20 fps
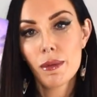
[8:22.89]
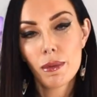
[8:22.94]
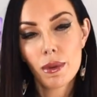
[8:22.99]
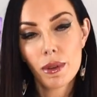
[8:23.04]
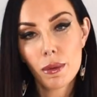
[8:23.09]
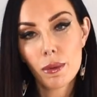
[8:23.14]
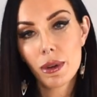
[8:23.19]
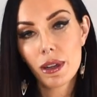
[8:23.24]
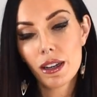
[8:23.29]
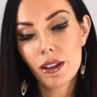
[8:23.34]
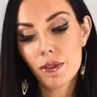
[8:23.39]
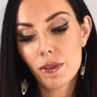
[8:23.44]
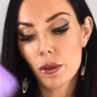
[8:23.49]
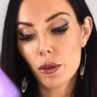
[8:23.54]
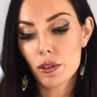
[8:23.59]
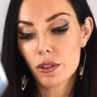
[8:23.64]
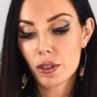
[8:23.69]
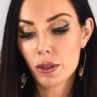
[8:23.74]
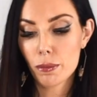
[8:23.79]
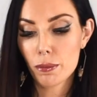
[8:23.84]
But the Wheel of
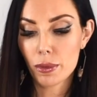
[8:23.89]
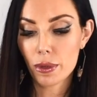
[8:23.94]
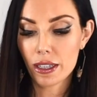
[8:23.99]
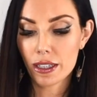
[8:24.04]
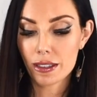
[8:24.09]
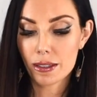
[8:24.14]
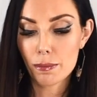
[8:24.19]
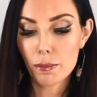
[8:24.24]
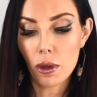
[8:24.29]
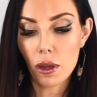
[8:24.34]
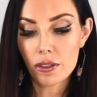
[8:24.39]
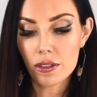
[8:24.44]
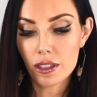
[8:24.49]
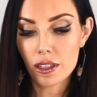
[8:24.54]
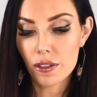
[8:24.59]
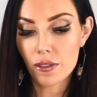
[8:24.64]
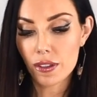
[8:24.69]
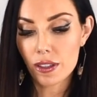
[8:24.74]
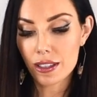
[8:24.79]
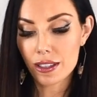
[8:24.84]
Fortune brings
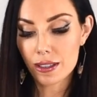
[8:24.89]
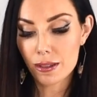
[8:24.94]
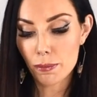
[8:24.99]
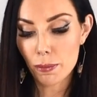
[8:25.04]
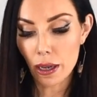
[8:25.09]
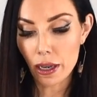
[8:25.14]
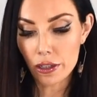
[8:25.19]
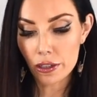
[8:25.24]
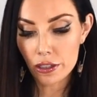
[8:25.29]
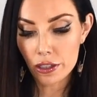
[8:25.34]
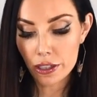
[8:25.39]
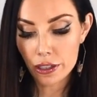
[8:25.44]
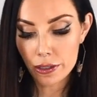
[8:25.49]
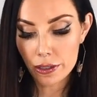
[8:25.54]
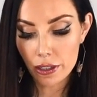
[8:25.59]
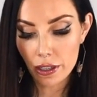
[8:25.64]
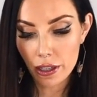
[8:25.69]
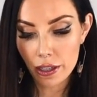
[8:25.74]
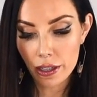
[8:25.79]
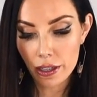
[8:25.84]
positive
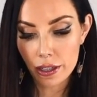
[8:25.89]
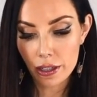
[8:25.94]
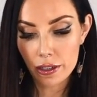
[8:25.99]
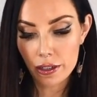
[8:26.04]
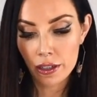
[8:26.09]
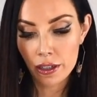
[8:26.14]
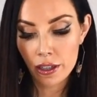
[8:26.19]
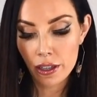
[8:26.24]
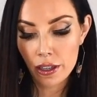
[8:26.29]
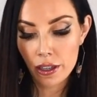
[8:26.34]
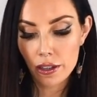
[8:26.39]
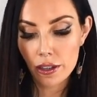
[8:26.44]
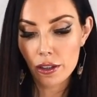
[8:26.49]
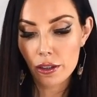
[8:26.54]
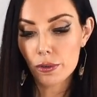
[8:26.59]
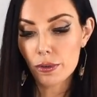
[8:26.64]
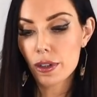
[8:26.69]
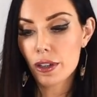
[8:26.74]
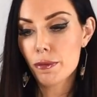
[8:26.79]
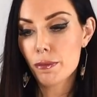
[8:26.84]
expansion and the
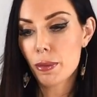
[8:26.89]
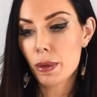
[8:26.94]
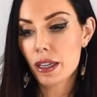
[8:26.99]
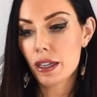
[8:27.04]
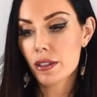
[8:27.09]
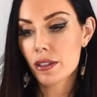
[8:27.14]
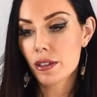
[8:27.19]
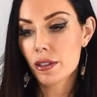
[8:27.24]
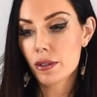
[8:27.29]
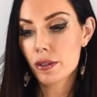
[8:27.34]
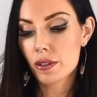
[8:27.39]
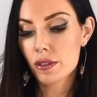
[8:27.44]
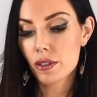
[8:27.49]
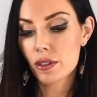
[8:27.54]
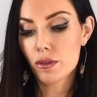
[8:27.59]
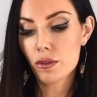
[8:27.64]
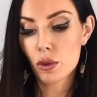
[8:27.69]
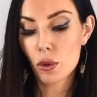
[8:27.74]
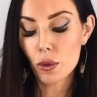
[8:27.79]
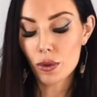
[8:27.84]
Three of Pentacles
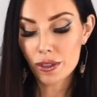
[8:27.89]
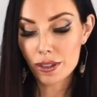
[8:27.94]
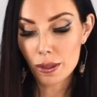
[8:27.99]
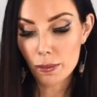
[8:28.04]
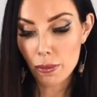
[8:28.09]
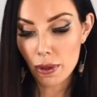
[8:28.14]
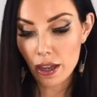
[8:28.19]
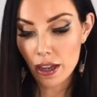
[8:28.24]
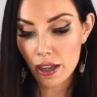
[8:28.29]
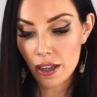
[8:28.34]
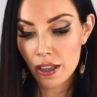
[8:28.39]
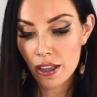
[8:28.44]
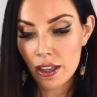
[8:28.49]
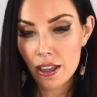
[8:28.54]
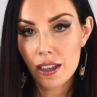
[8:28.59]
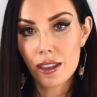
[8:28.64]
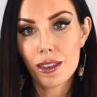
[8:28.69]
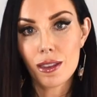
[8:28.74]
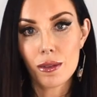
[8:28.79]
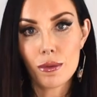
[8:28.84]
sort of talks about
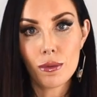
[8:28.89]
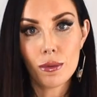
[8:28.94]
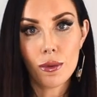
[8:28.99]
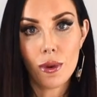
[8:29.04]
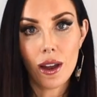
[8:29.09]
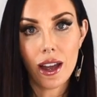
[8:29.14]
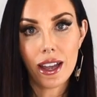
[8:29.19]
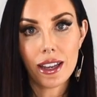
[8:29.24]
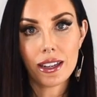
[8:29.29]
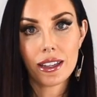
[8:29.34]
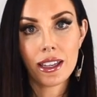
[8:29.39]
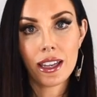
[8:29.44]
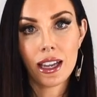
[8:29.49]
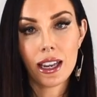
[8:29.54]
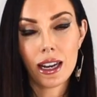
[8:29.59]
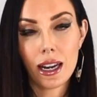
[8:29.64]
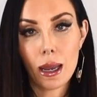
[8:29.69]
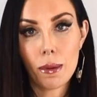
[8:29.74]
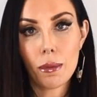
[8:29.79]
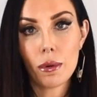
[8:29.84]
the right
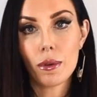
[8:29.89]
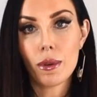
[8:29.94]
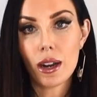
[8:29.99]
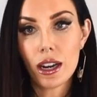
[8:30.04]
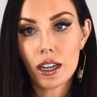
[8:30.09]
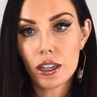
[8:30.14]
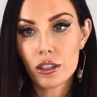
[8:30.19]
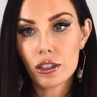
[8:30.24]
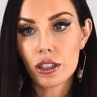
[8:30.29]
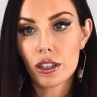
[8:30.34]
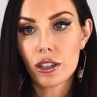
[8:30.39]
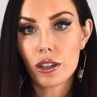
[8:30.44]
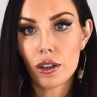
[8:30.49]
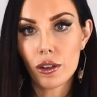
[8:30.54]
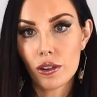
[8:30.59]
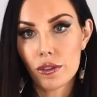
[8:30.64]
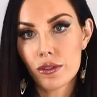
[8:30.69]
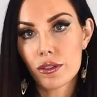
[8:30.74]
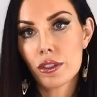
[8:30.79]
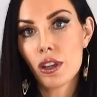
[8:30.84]
collaboration
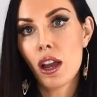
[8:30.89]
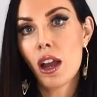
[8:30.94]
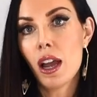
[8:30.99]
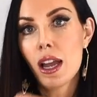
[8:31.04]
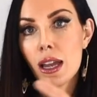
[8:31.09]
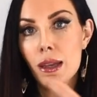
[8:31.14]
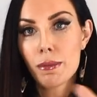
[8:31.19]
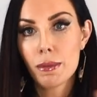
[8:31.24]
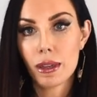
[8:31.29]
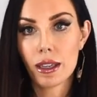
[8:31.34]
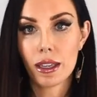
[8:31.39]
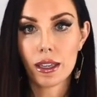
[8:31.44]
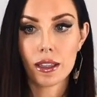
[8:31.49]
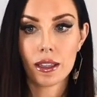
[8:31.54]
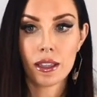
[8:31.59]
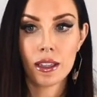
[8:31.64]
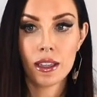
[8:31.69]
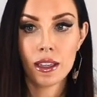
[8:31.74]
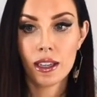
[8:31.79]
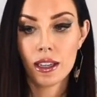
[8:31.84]
of
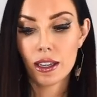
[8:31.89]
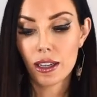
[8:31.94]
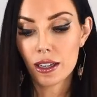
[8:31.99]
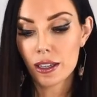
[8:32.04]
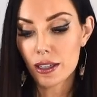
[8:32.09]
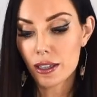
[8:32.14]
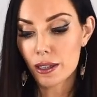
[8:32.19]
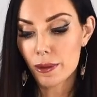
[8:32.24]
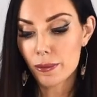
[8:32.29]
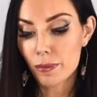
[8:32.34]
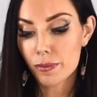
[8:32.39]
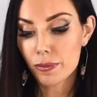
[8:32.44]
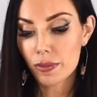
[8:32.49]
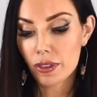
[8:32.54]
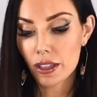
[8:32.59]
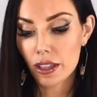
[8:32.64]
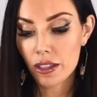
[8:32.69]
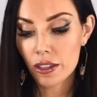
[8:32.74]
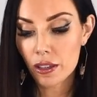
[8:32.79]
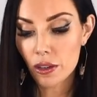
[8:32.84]
timing, um,
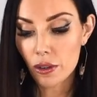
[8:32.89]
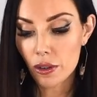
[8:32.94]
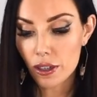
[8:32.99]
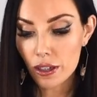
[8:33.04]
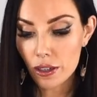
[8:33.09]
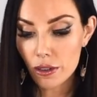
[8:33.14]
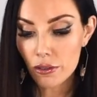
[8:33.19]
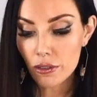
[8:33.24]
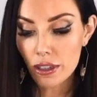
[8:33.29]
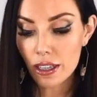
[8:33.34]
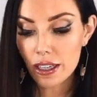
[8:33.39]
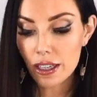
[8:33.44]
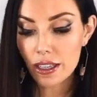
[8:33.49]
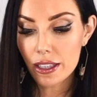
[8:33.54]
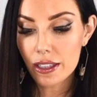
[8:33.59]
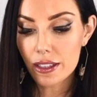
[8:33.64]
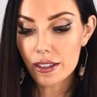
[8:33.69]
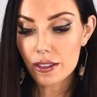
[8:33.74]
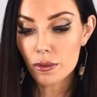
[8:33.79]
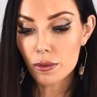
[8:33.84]
you know,
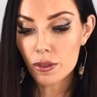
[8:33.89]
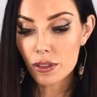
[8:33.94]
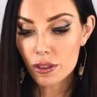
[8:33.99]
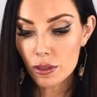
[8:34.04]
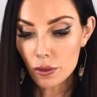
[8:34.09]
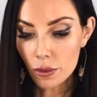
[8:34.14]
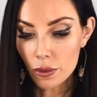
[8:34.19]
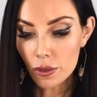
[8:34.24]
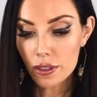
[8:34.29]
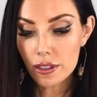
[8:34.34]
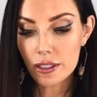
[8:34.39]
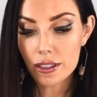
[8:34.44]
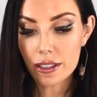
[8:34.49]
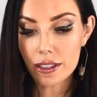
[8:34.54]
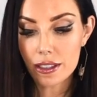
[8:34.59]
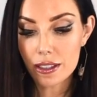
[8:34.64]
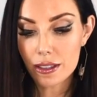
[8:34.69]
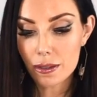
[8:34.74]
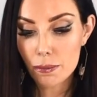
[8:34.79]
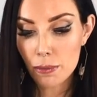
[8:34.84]
ingredients,
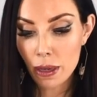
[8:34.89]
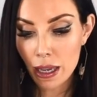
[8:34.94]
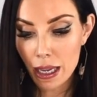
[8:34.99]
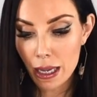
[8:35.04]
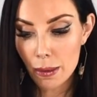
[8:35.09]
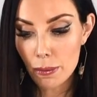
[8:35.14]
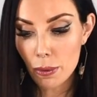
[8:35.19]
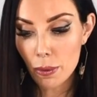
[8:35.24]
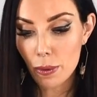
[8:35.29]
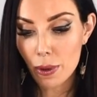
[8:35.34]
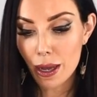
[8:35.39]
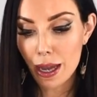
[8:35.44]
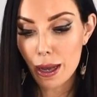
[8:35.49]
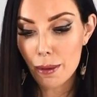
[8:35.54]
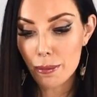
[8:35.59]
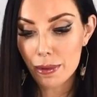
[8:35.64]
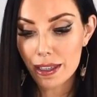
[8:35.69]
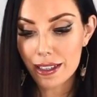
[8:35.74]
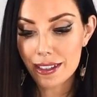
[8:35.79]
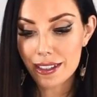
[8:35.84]
resources, people
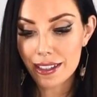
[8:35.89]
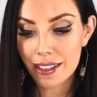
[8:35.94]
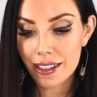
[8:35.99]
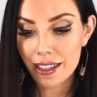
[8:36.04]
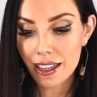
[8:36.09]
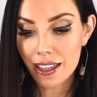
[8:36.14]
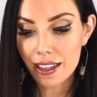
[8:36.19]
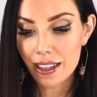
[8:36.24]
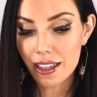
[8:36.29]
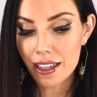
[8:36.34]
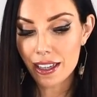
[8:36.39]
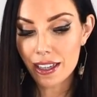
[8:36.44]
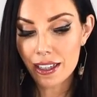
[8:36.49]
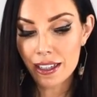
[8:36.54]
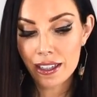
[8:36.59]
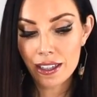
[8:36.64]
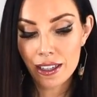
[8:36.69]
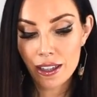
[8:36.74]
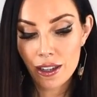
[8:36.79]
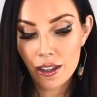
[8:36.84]
coming
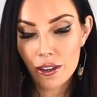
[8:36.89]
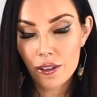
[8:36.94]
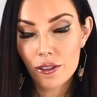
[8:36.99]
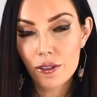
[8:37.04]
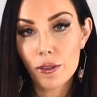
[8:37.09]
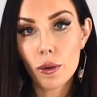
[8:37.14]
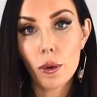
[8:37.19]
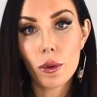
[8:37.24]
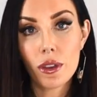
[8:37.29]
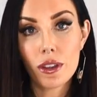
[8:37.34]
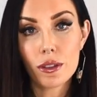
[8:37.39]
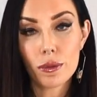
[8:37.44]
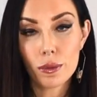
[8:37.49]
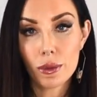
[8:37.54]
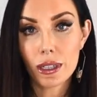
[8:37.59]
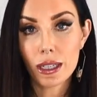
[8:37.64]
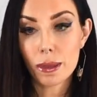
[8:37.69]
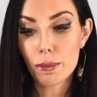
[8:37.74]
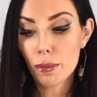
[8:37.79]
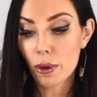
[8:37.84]
together for this
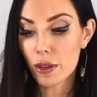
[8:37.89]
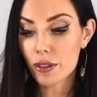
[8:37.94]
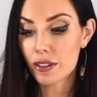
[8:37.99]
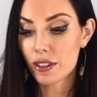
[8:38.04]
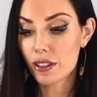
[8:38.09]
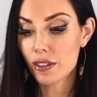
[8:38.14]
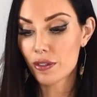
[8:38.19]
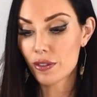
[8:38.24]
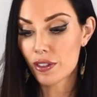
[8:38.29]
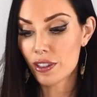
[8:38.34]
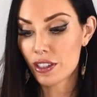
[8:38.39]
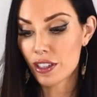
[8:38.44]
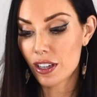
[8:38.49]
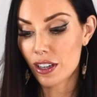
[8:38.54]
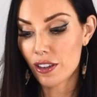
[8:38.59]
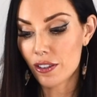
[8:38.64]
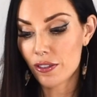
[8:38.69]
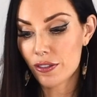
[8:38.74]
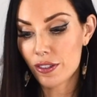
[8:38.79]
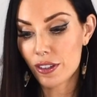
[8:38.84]
really positive
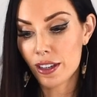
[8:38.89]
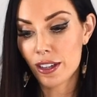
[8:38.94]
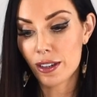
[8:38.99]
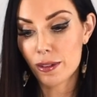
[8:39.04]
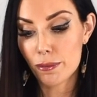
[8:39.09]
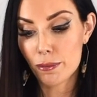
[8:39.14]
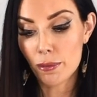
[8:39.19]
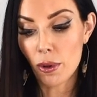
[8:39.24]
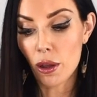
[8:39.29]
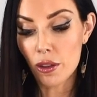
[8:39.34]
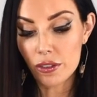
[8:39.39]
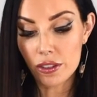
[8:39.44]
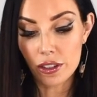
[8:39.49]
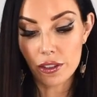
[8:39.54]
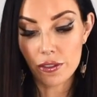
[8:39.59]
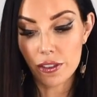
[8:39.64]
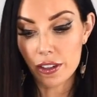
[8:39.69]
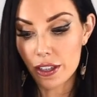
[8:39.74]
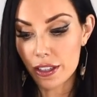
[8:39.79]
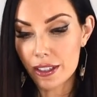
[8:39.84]
shift. And
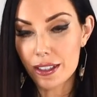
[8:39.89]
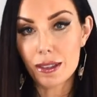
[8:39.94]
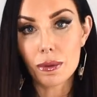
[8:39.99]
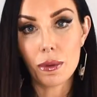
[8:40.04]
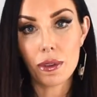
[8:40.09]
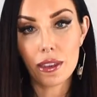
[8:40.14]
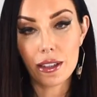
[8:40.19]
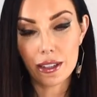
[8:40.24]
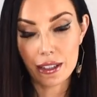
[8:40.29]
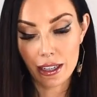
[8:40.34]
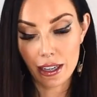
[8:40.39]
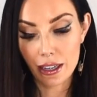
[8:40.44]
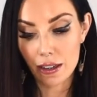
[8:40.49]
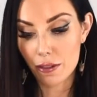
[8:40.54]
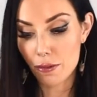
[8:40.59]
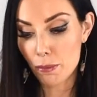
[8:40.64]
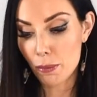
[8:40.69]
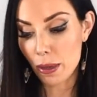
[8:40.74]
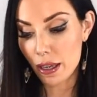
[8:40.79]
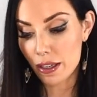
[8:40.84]
positive it is with the Ten
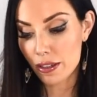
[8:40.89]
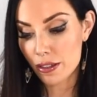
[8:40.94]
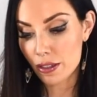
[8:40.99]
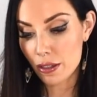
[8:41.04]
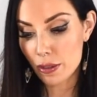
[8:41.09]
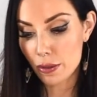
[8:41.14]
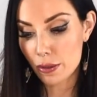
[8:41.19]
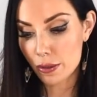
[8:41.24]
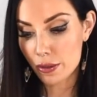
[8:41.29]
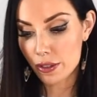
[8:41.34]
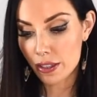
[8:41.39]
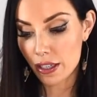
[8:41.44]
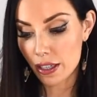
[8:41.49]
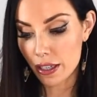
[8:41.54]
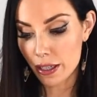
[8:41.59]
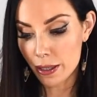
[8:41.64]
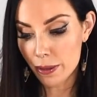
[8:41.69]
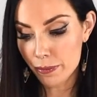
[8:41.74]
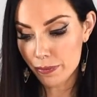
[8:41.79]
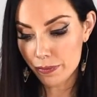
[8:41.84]
of Pentacles
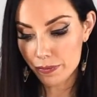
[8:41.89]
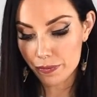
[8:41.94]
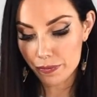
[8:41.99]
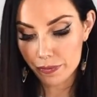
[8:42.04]
here.